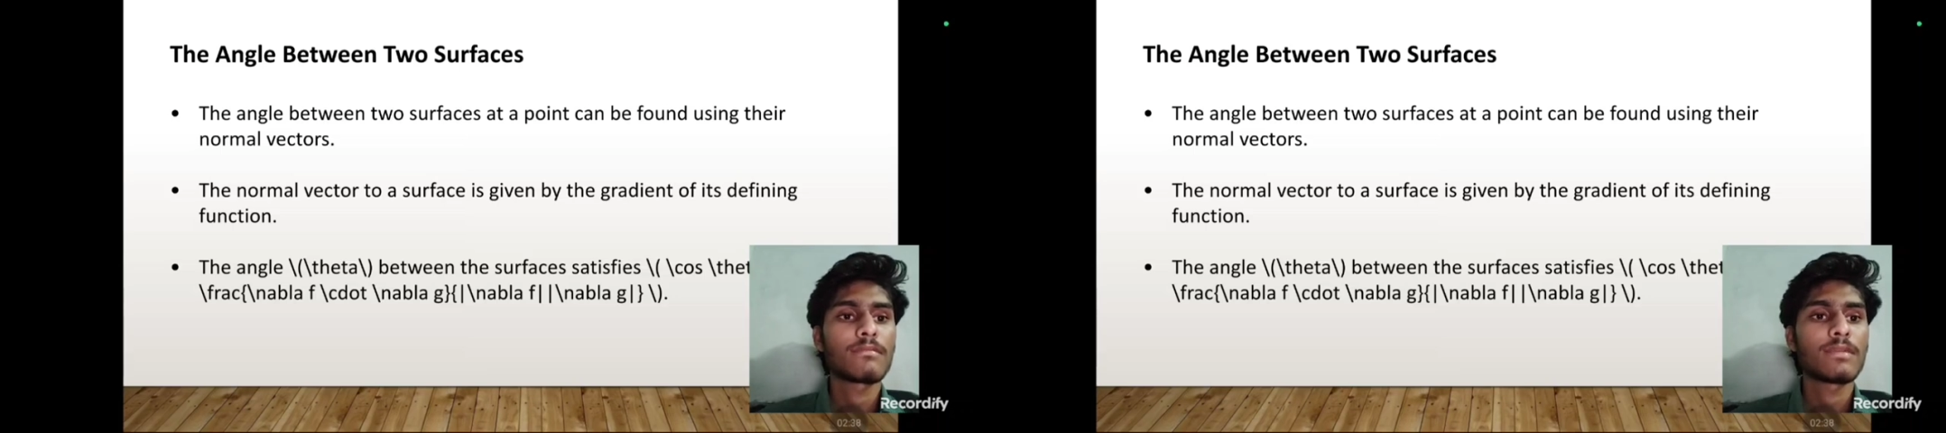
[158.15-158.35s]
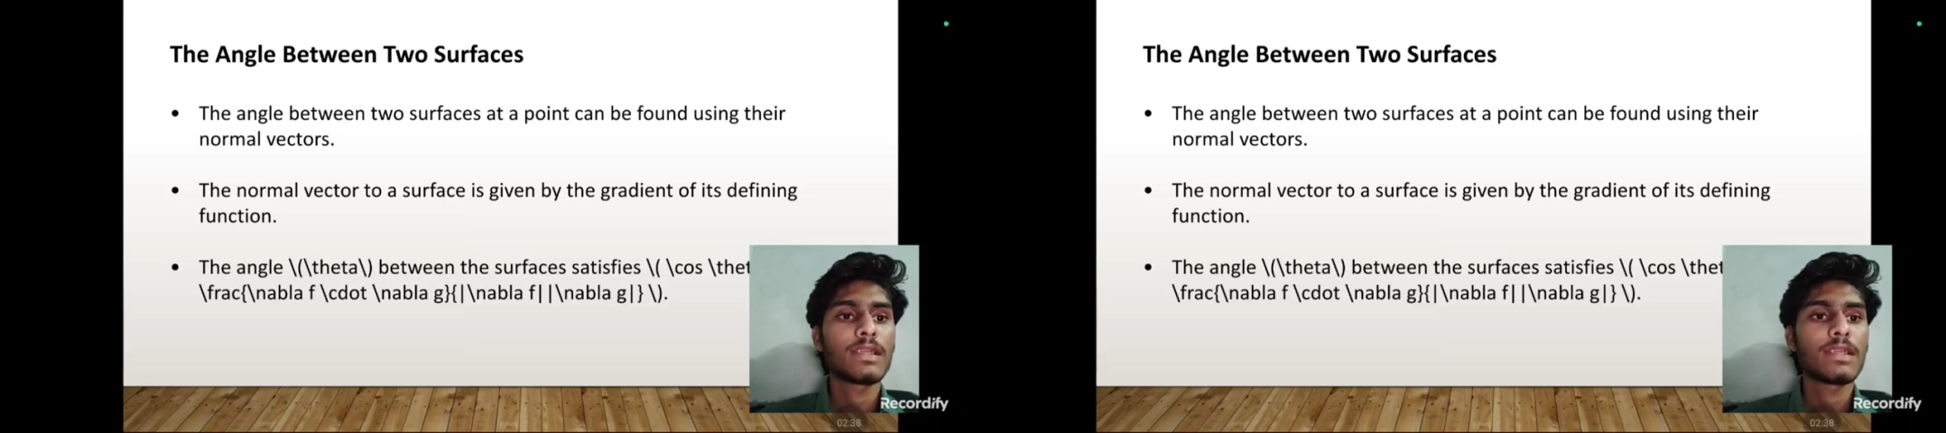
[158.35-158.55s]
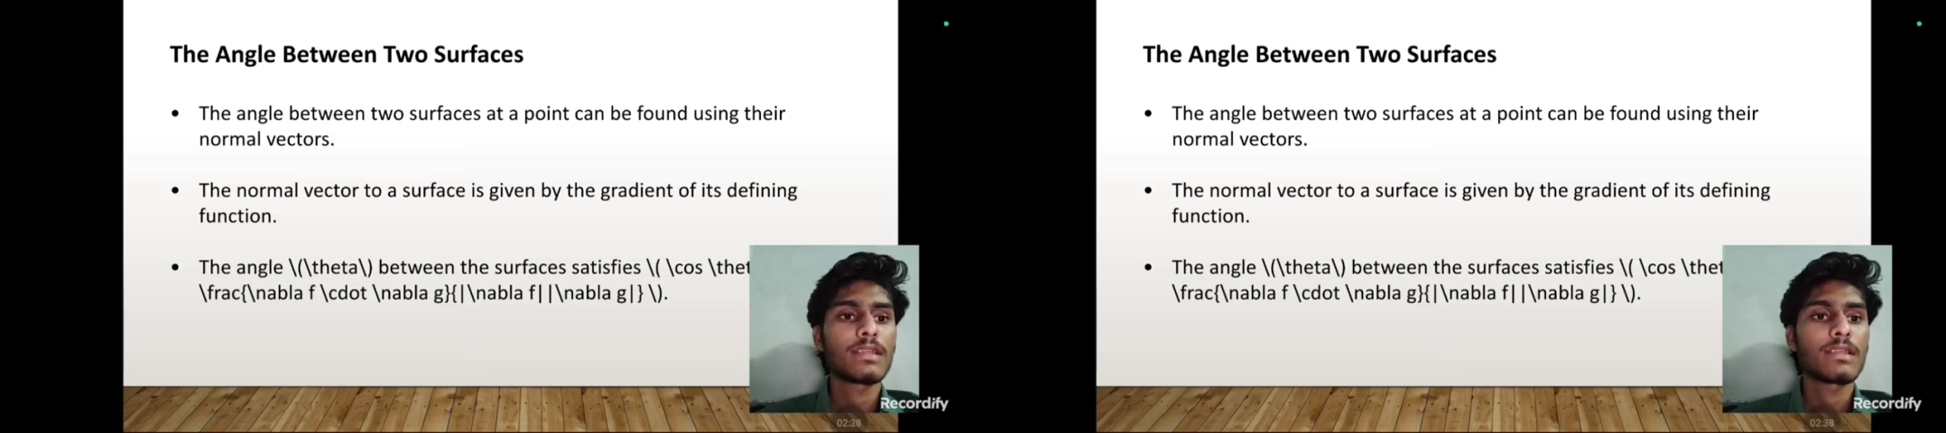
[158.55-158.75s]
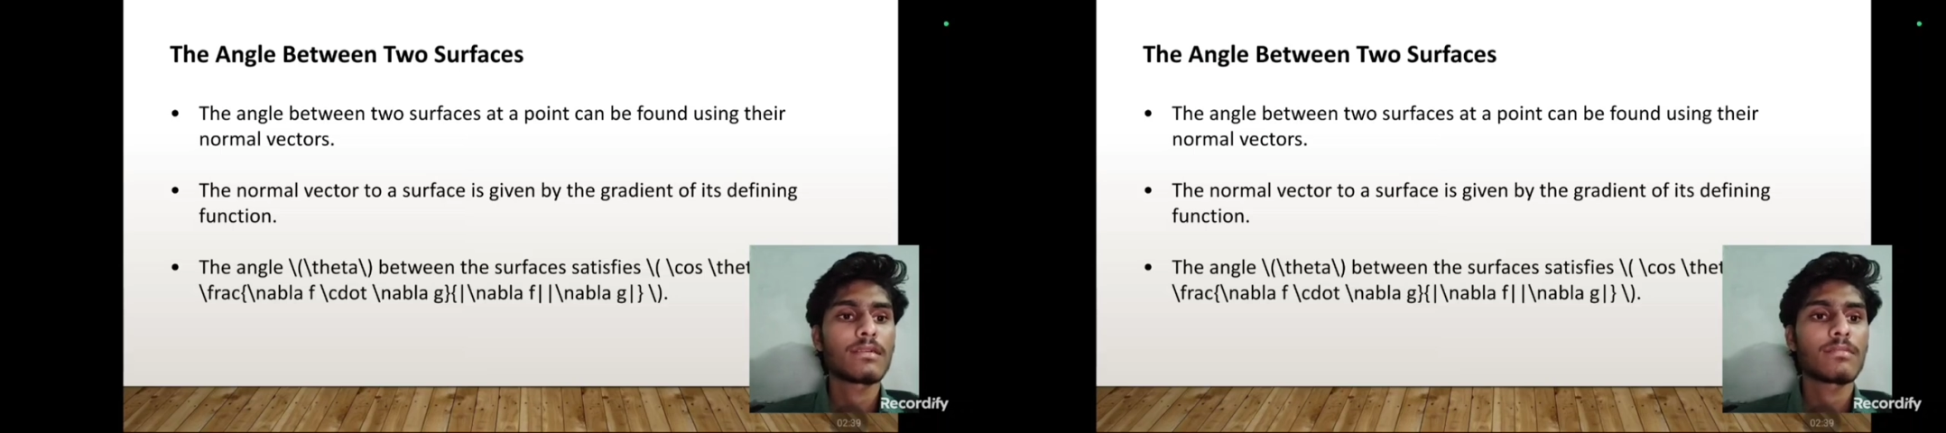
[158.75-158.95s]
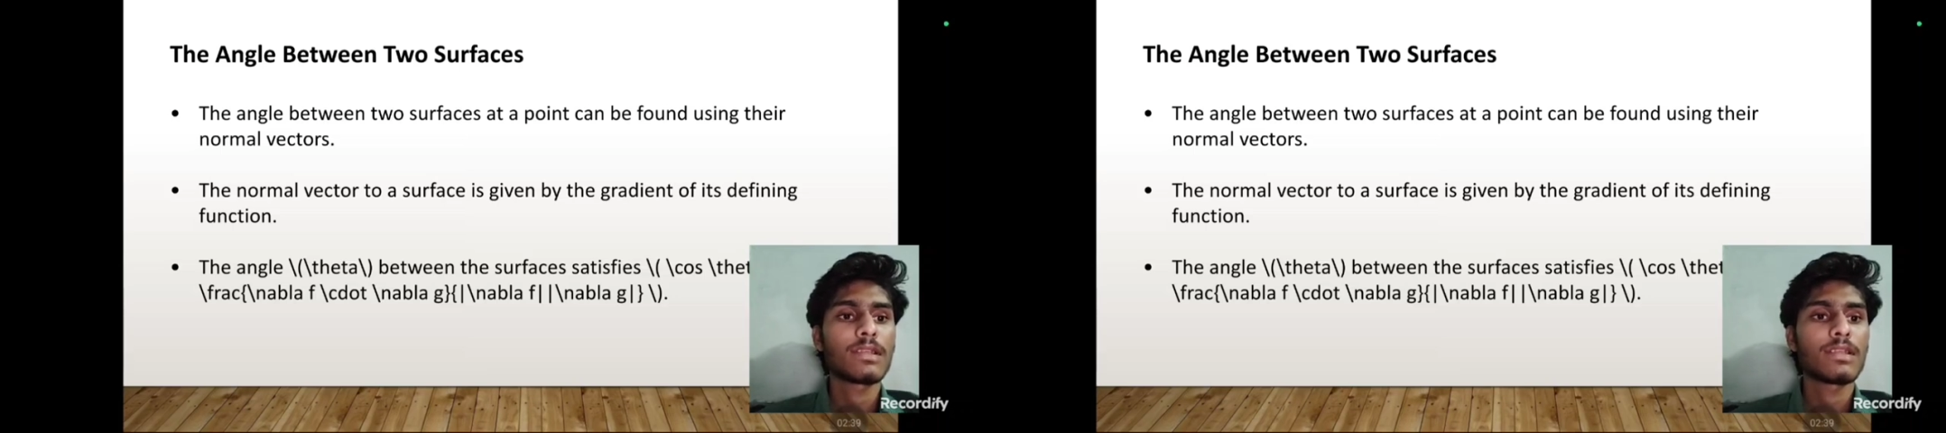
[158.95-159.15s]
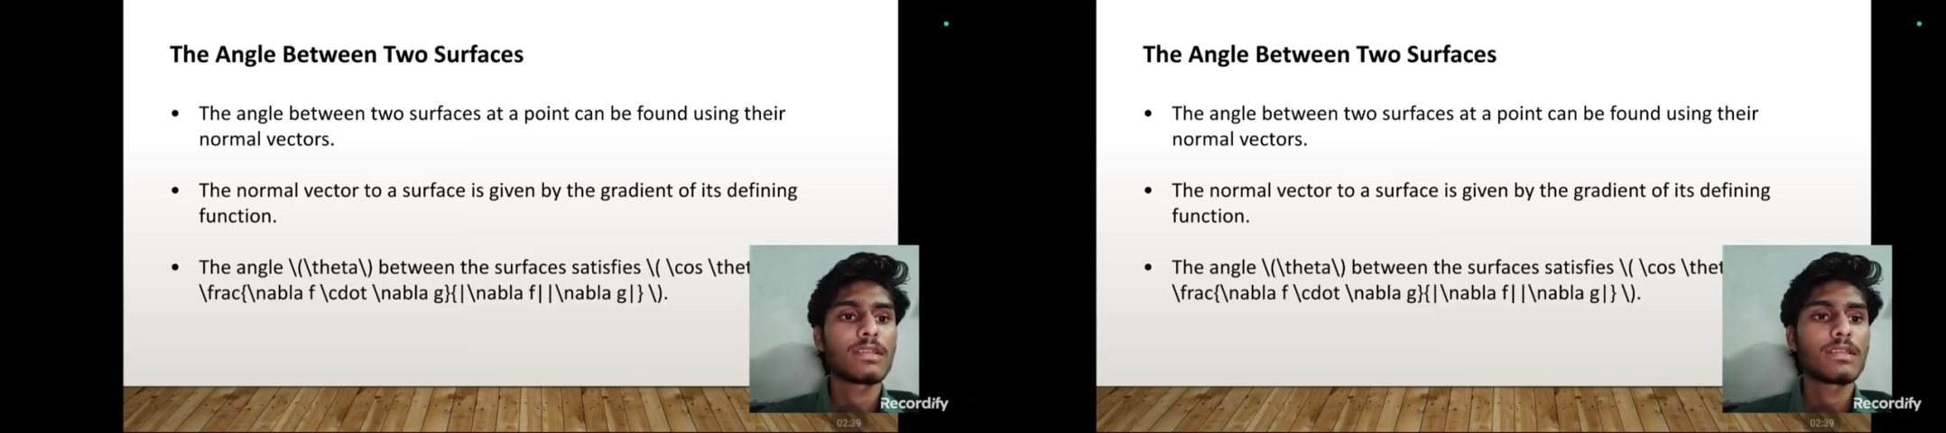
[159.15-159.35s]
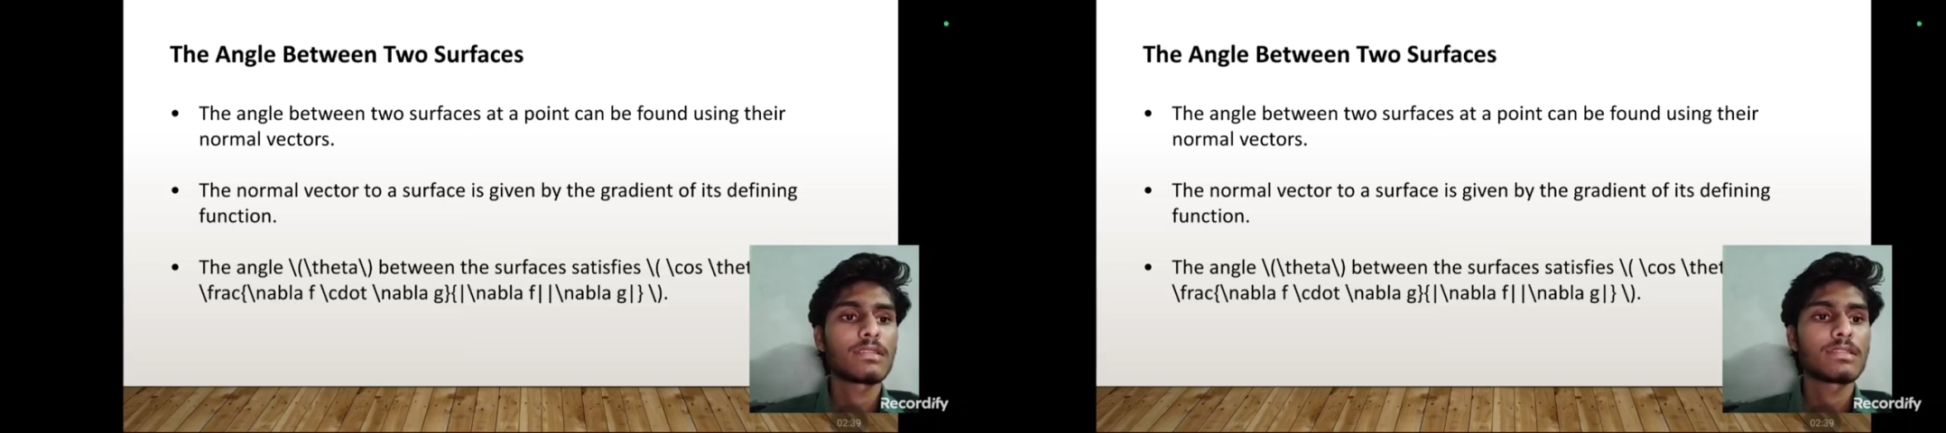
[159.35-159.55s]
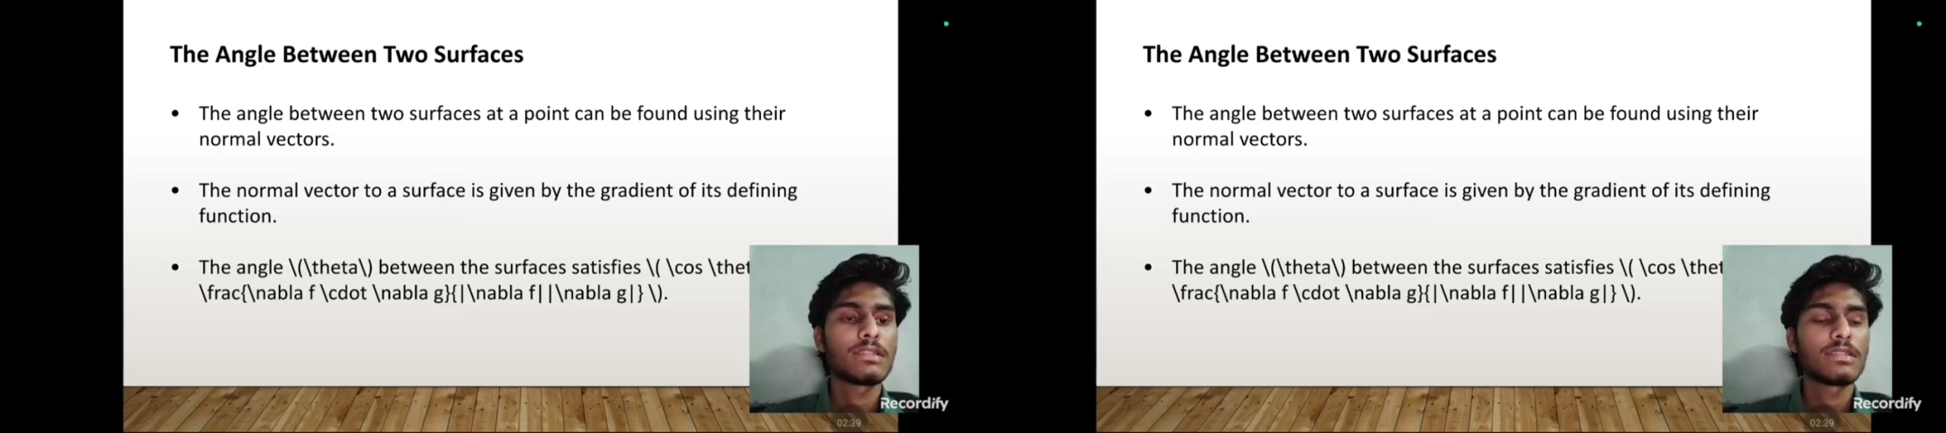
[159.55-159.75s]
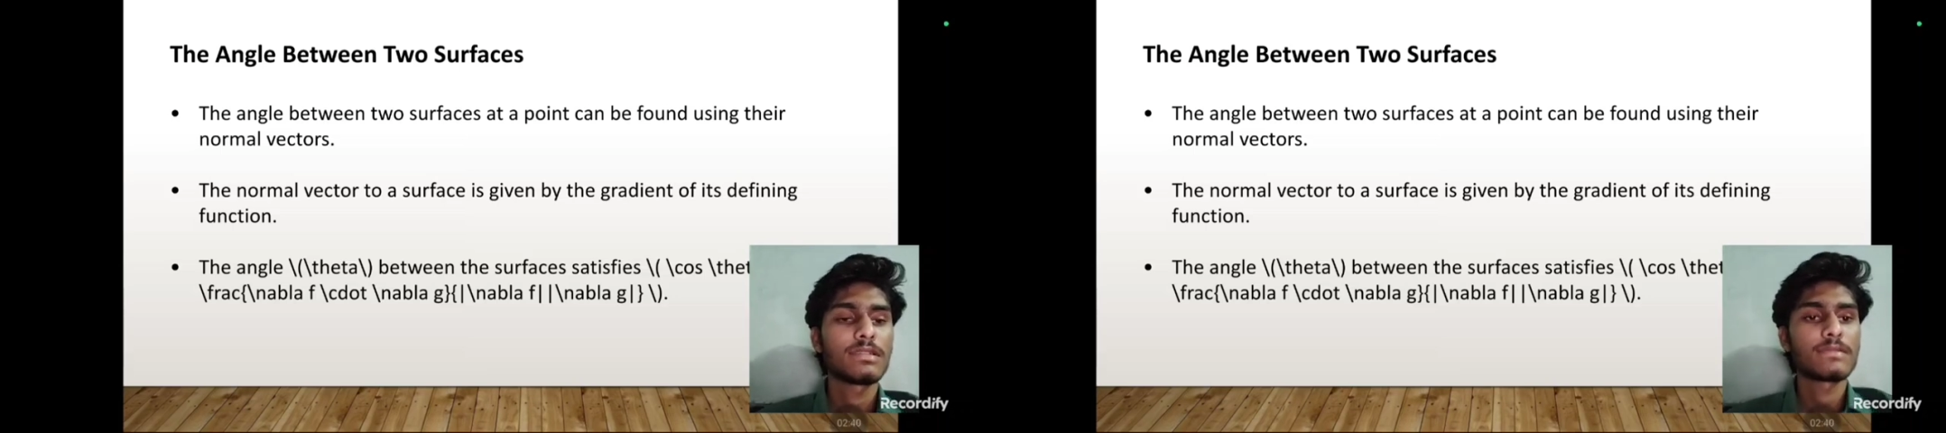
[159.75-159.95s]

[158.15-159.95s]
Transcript: by nabl g.